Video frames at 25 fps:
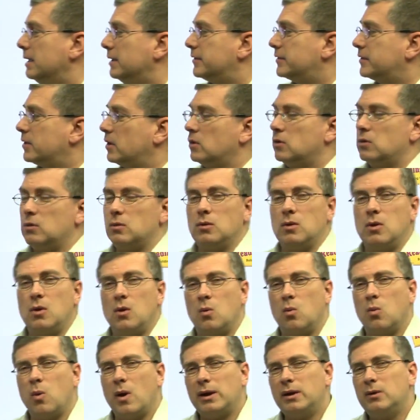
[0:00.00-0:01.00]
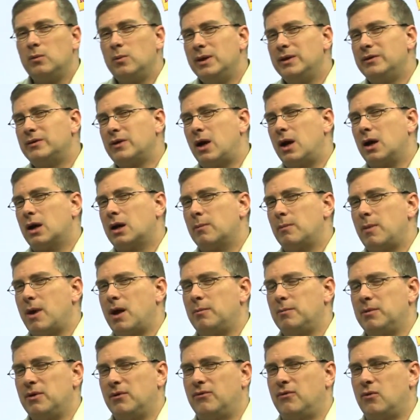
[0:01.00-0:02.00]
So what did we talk
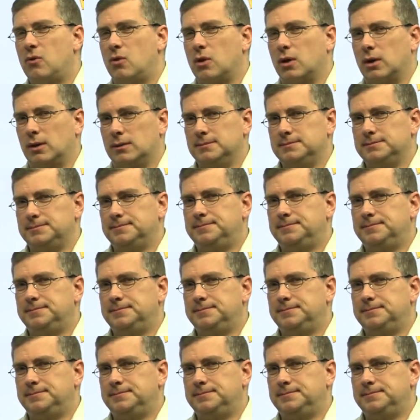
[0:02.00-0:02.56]
about before?